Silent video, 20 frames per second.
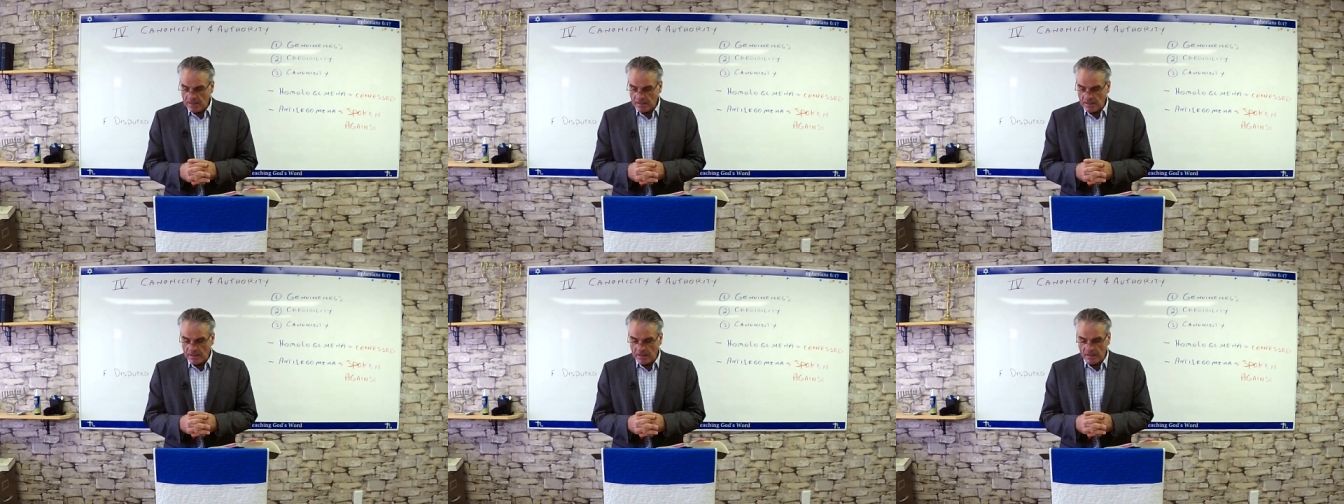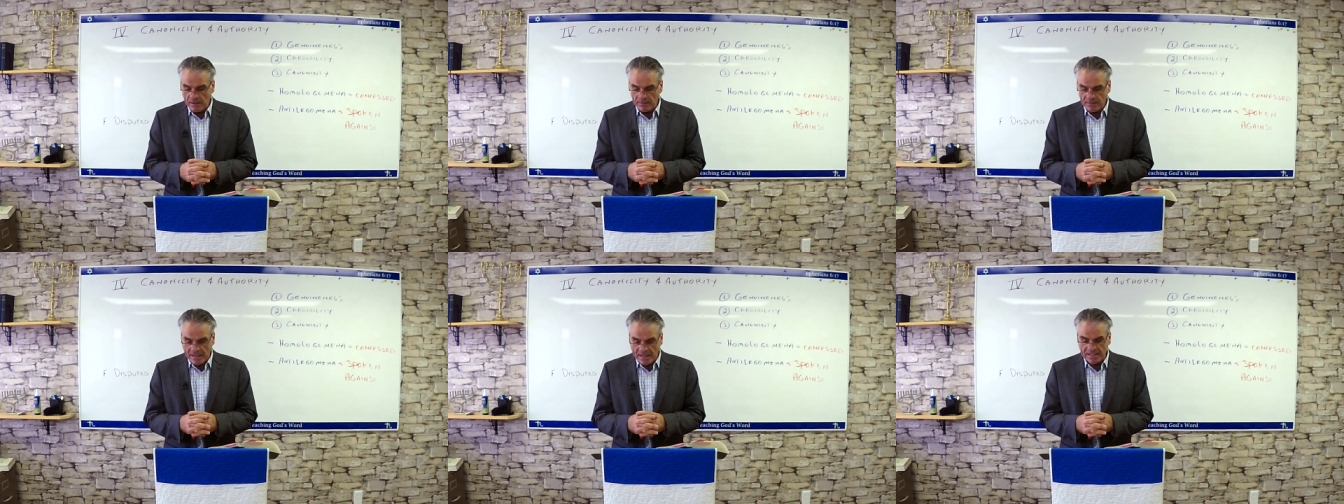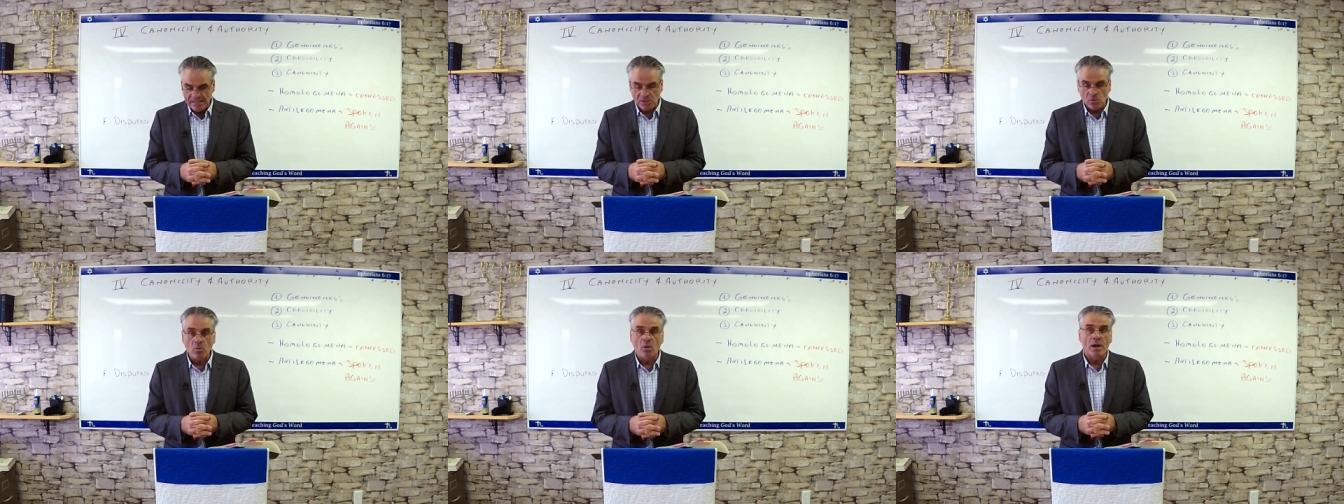Uh,
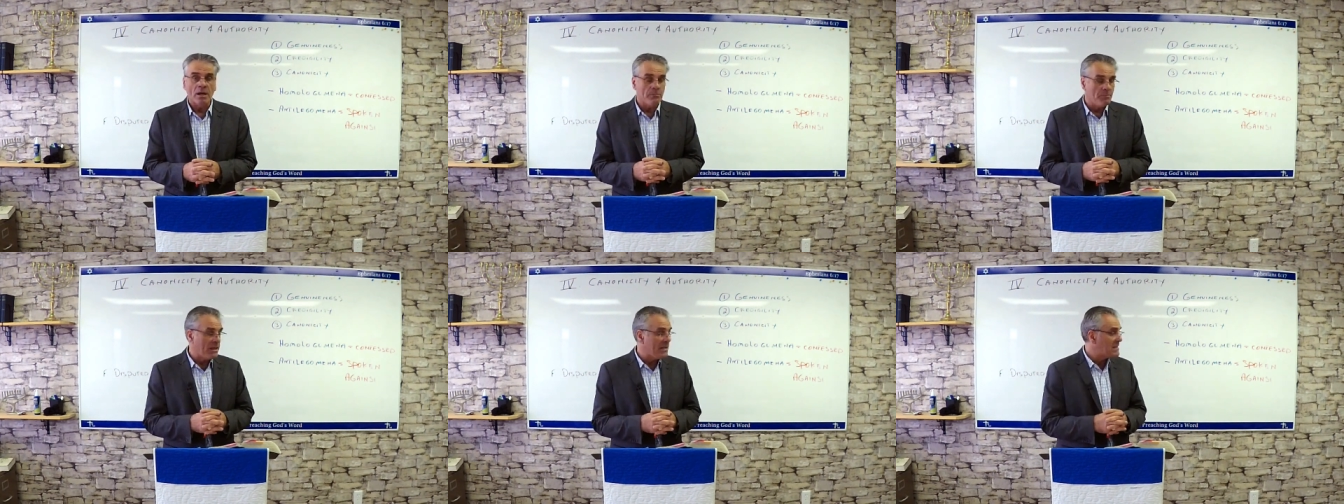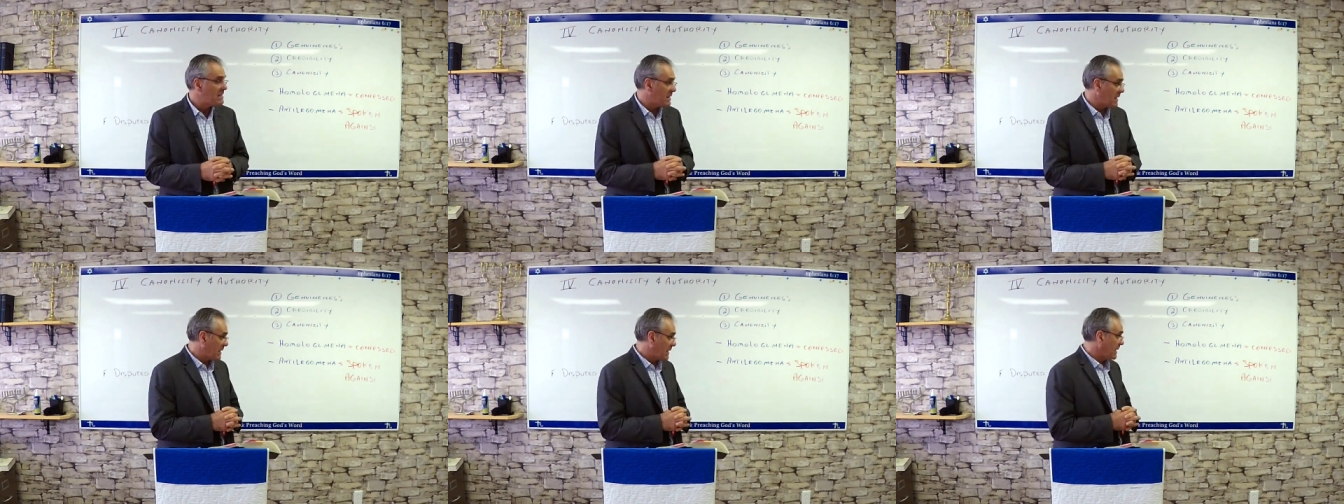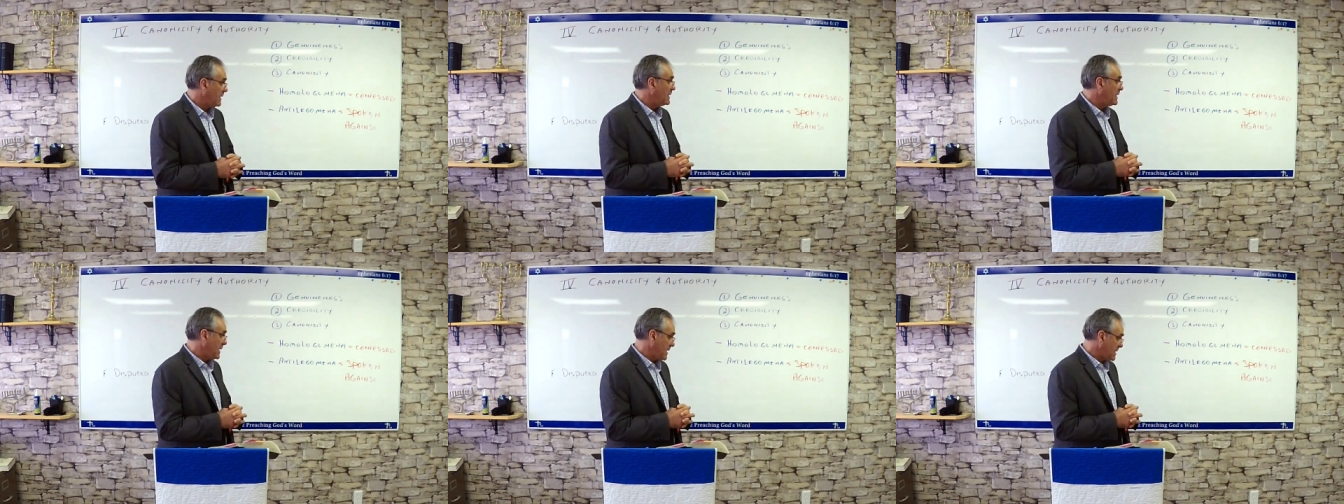that's why
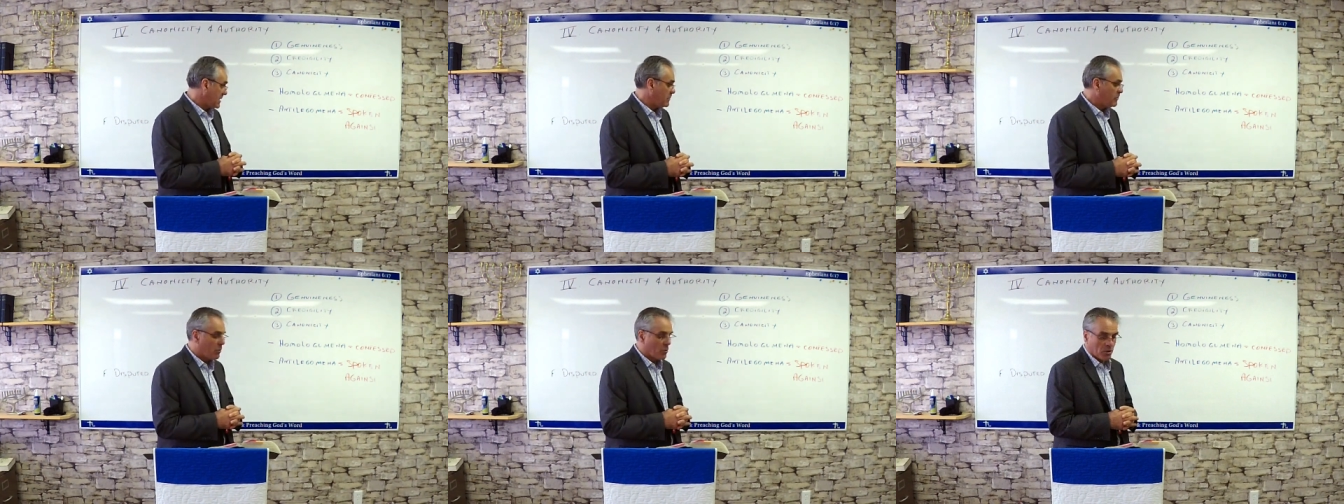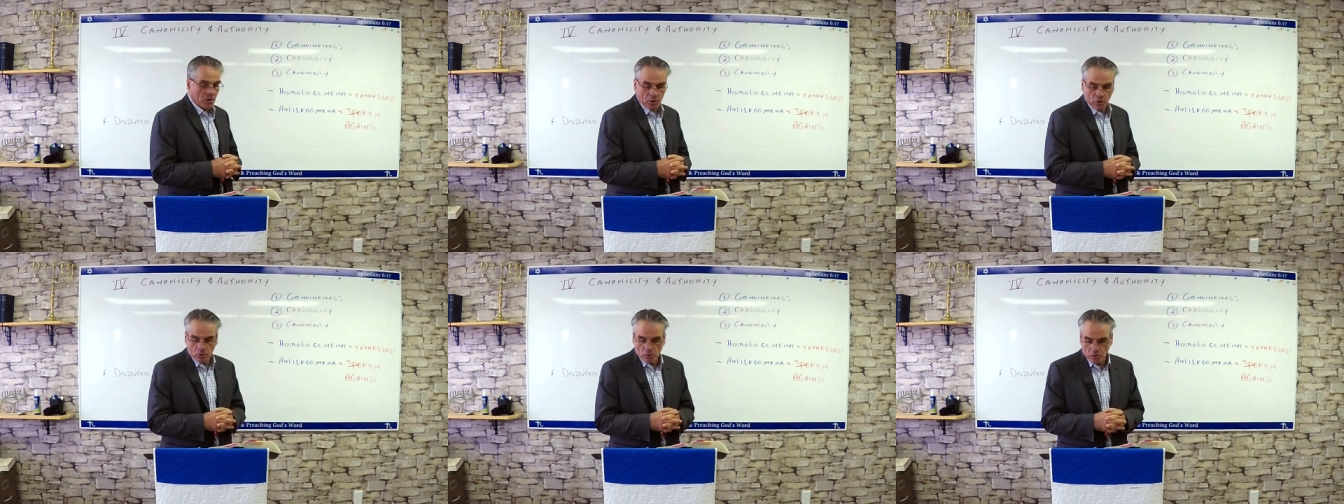basically this book